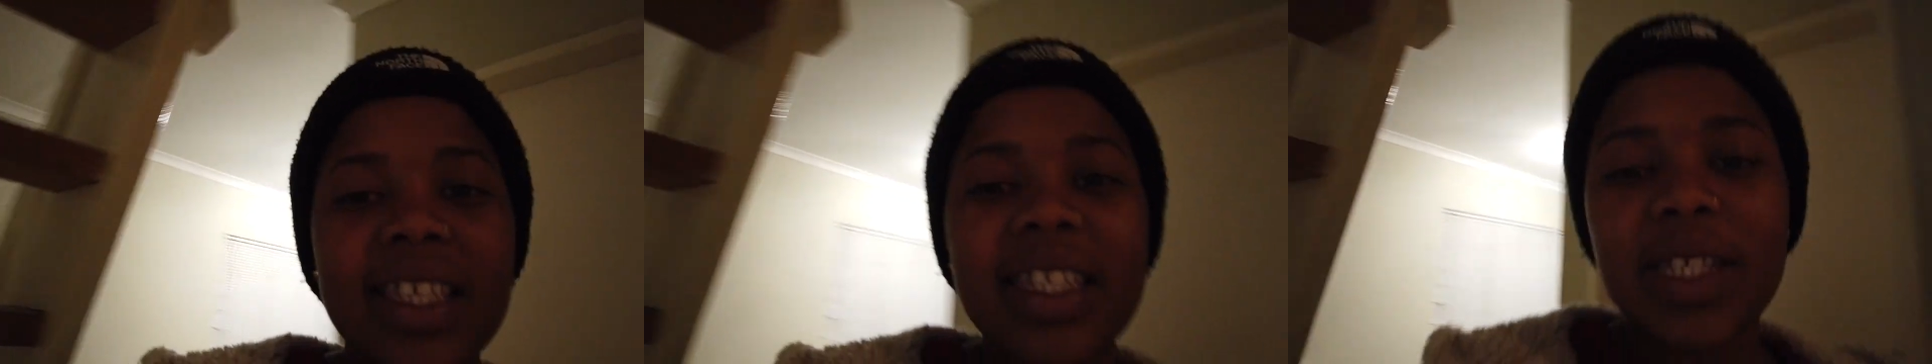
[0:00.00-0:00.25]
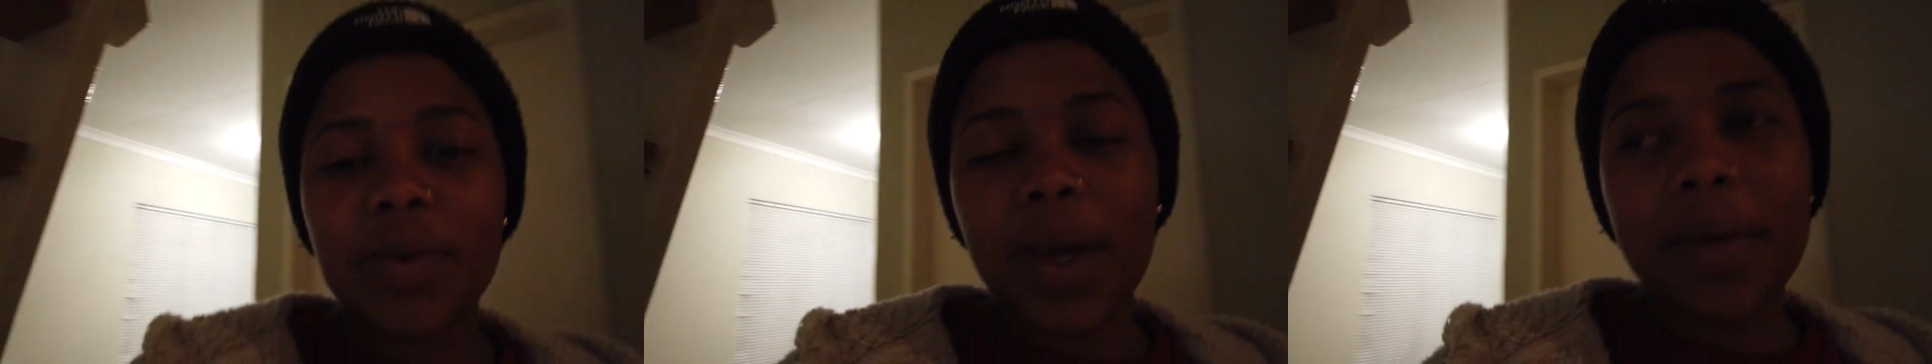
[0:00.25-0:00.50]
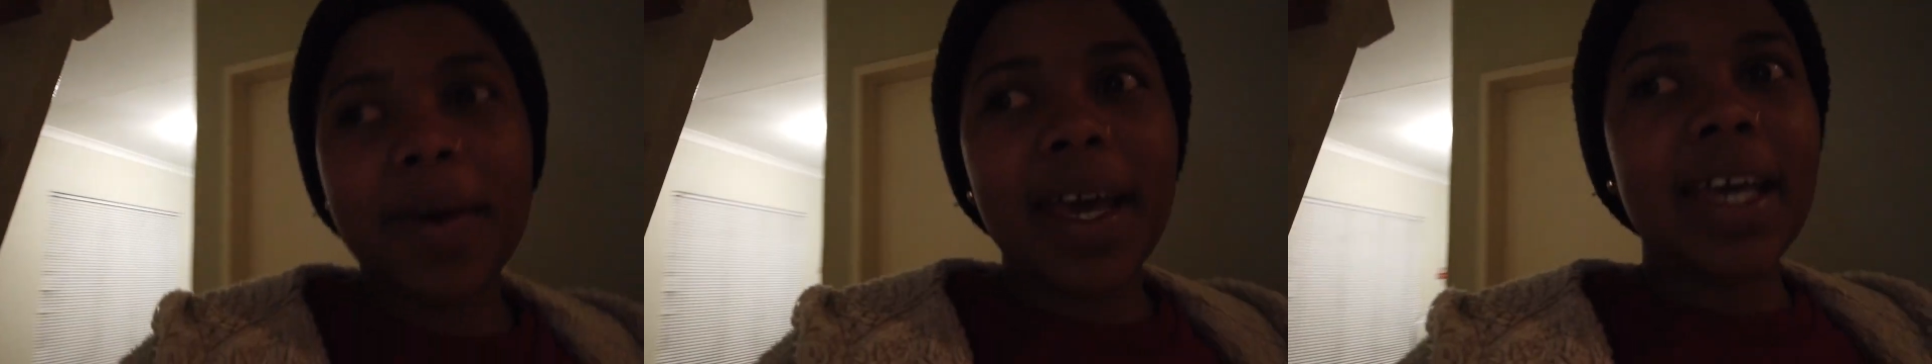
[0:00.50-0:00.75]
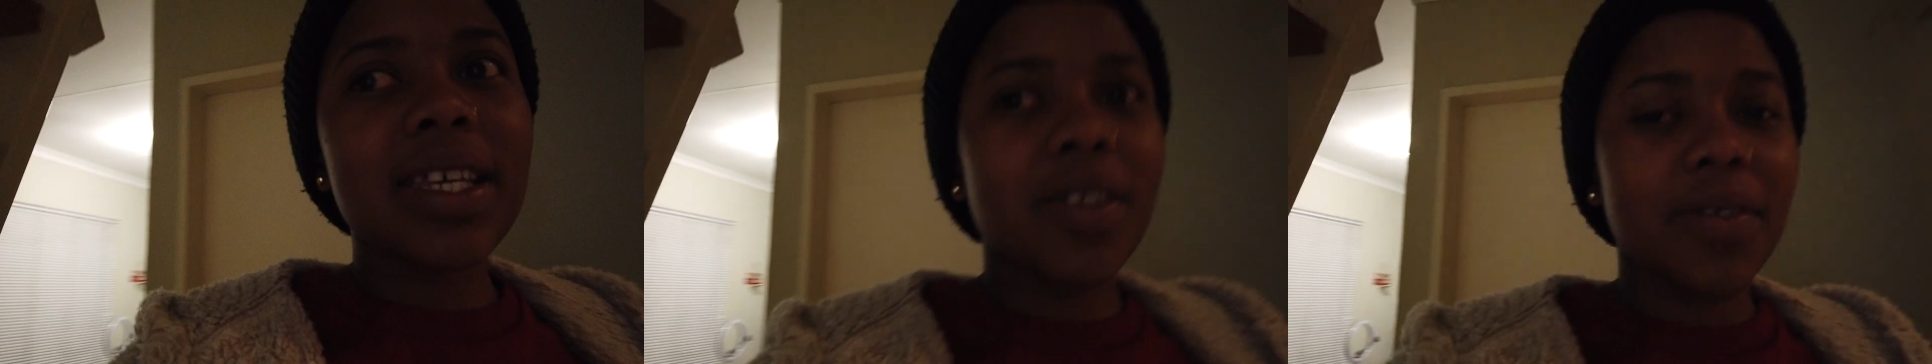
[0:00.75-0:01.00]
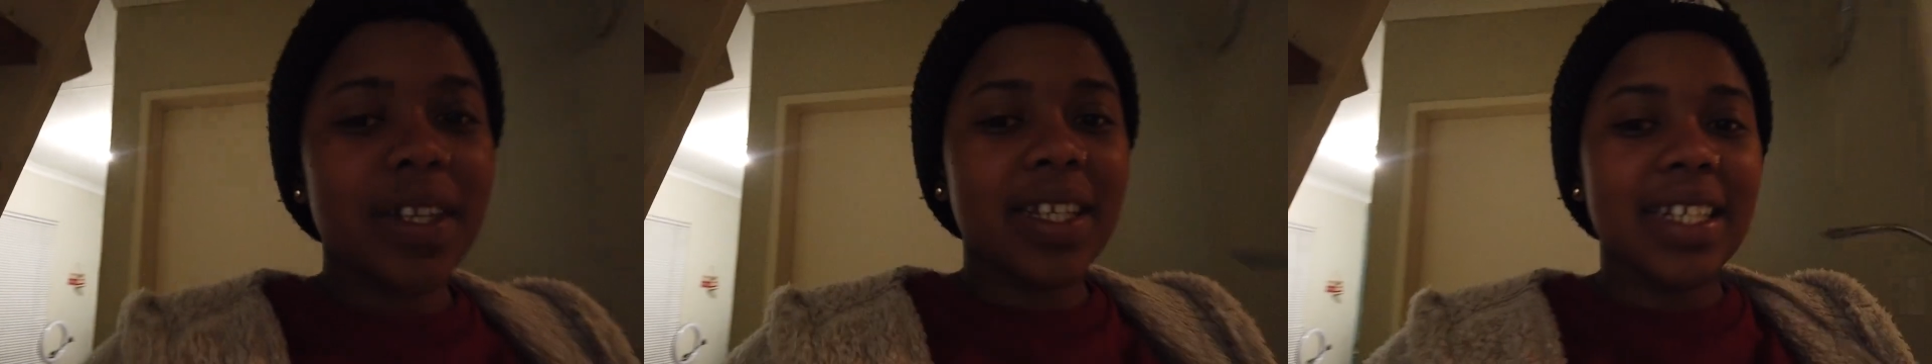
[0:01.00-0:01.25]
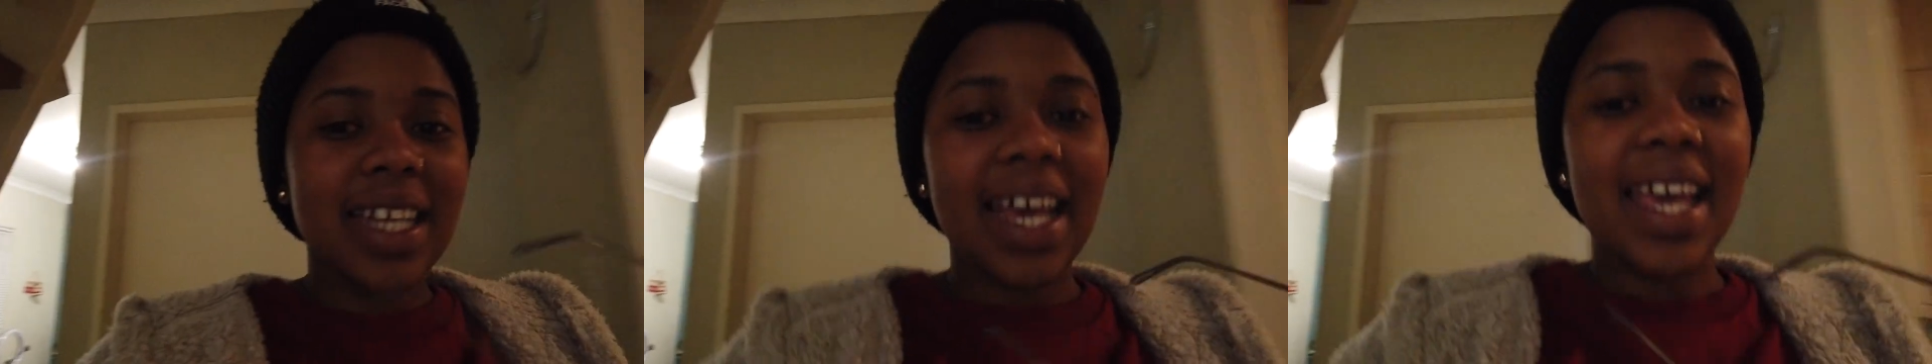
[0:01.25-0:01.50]
This is why my eyes are
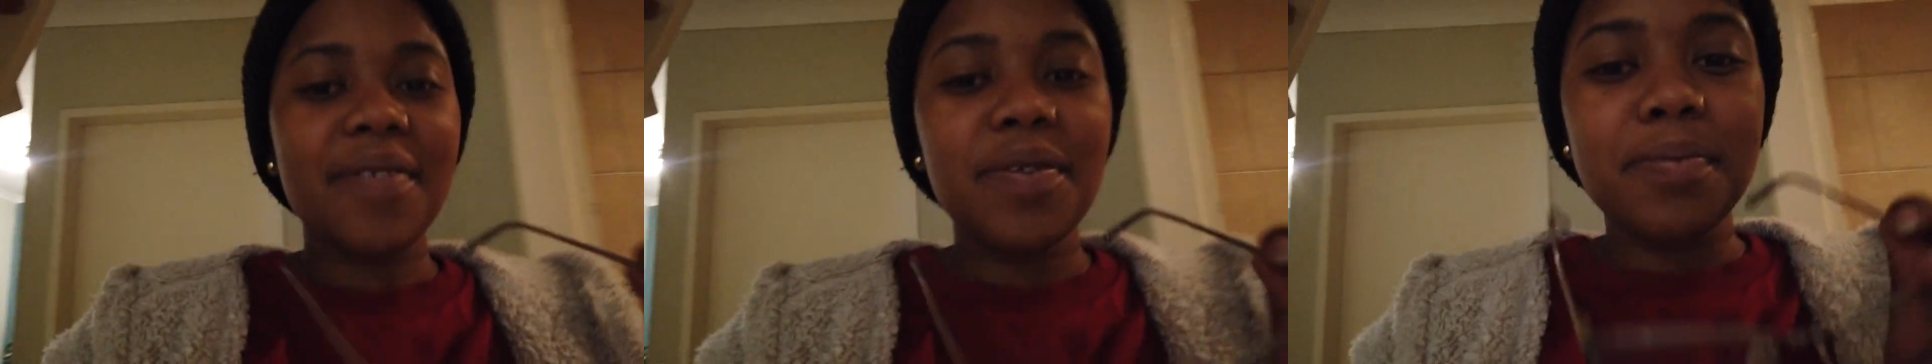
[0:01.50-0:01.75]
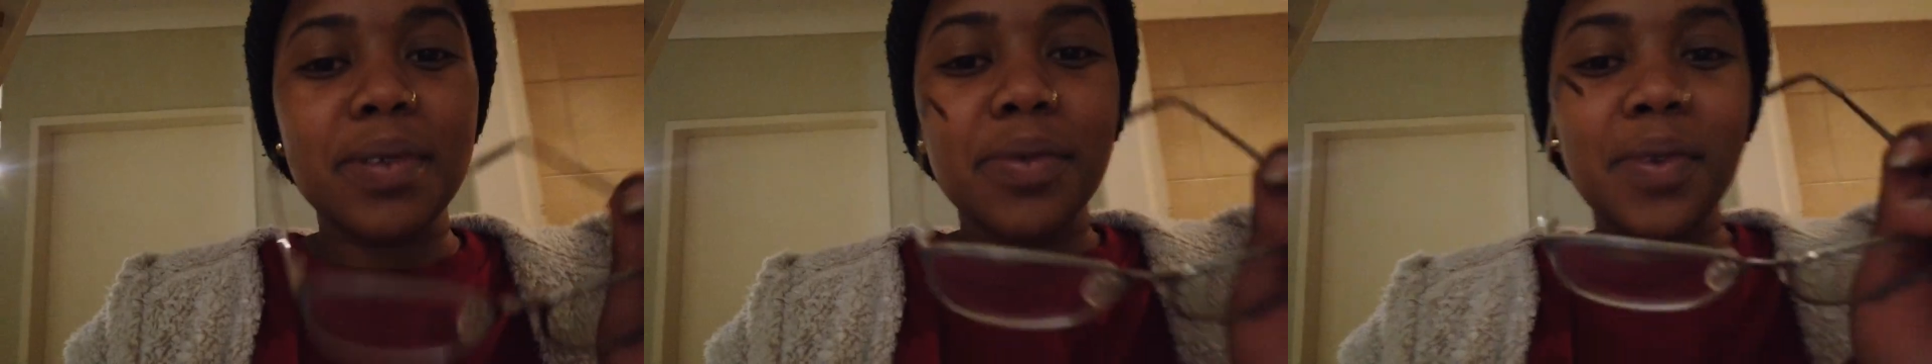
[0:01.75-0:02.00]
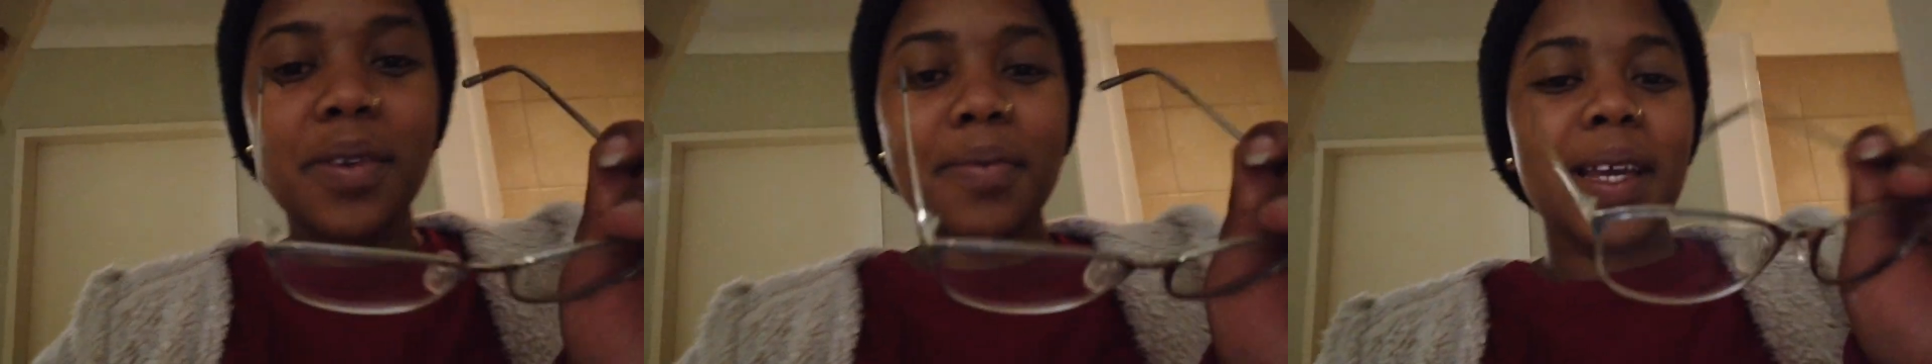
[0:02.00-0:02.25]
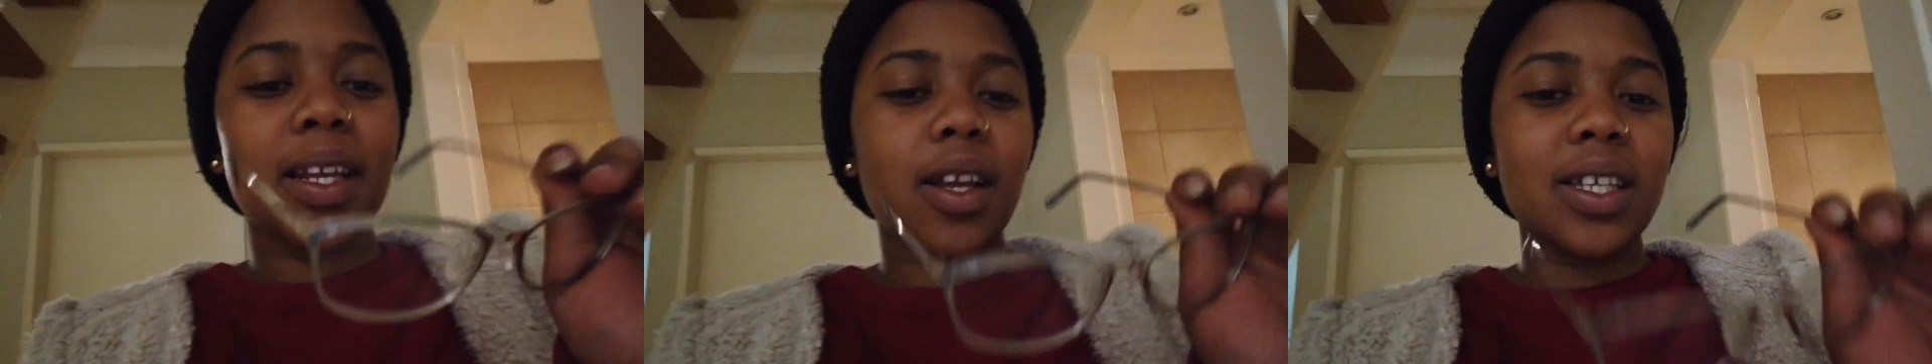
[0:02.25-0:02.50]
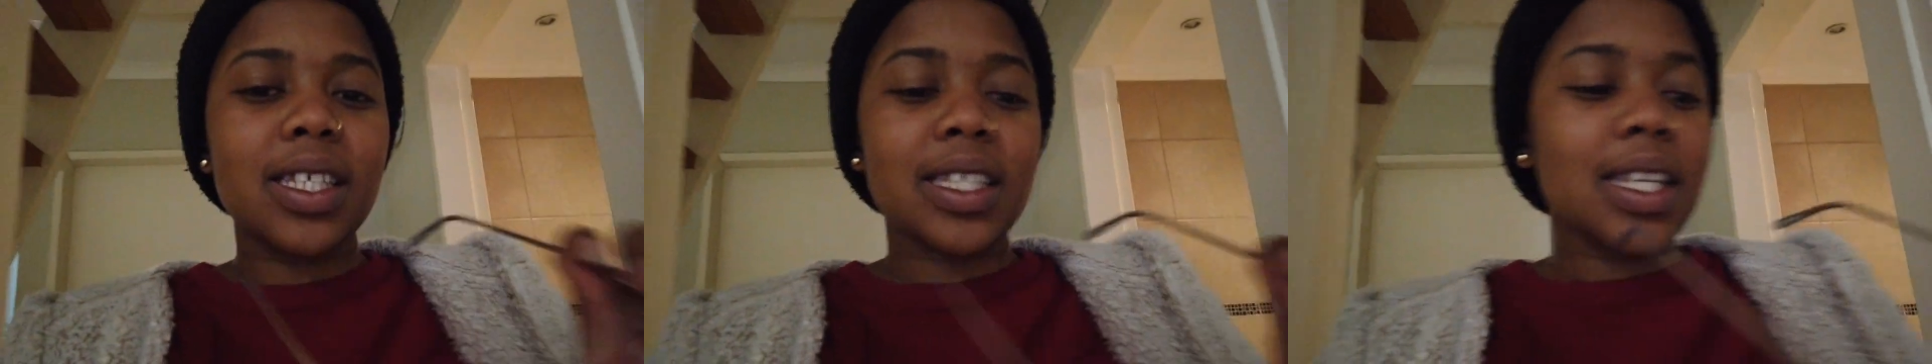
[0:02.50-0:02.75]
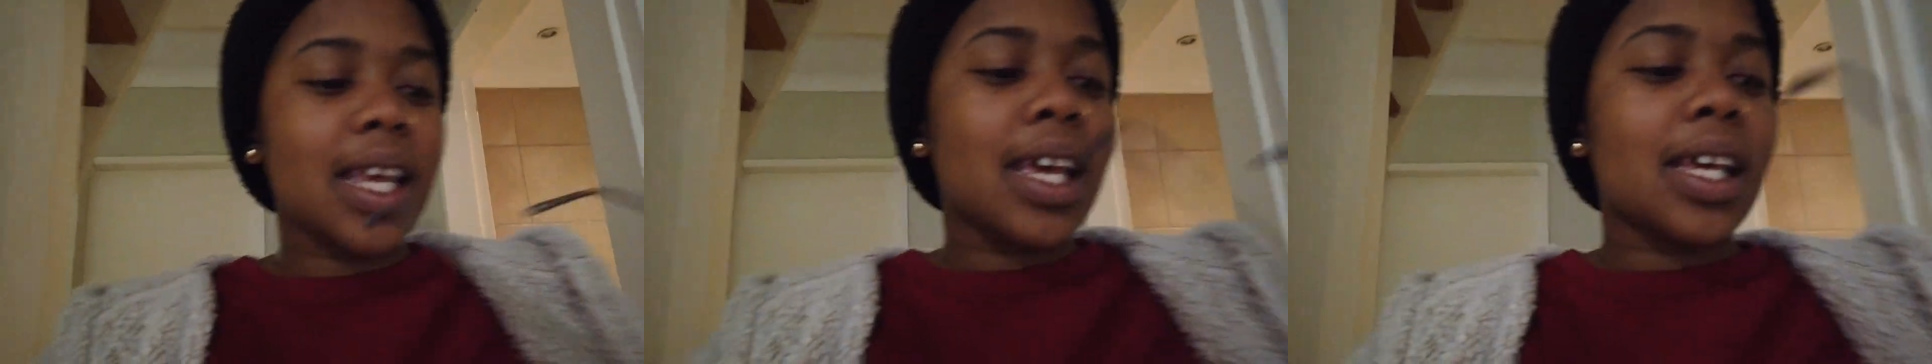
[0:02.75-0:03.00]
red. I haven't been wearing my glasses.